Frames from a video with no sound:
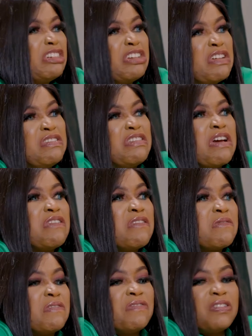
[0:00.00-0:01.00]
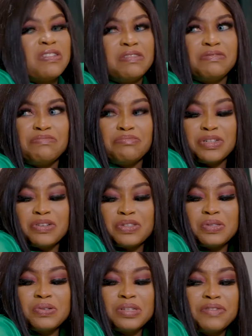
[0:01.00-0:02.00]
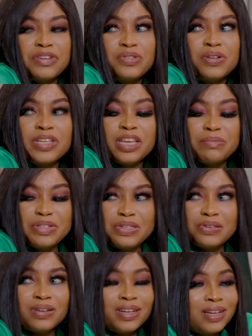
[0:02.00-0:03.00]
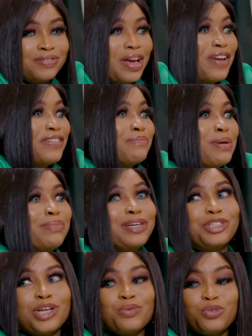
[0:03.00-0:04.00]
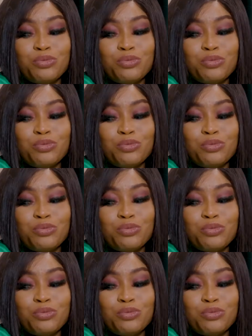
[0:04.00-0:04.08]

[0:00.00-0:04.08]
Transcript: I shall not work before. Because Tony eventually came into your life. Now you remember I shall